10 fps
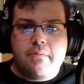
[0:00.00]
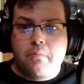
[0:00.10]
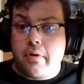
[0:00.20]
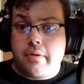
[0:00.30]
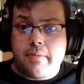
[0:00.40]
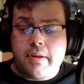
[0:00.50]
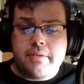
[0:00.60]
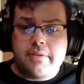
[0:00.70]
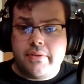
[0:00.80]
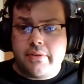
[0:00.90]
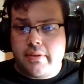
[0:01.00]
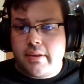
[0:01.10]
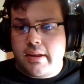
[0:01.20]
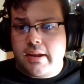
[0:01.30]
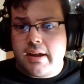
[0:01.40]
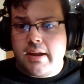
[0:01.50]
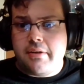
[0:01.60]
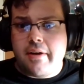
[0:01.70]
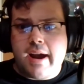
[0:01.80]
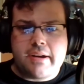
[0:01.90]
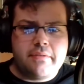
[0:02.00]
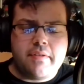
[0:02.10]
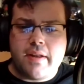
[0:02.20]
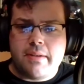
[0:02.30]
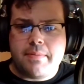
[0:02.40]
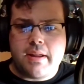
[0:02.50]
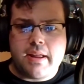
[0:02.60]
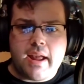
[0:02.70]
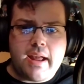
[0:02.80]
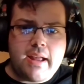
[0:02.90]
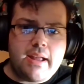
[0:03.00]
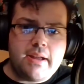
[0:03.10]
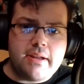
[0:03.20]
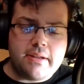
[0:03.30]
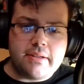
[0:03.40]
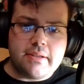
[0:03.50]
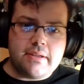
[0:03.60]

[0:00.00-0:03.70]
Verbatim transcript: Warner Brothers Interactive developing a uh,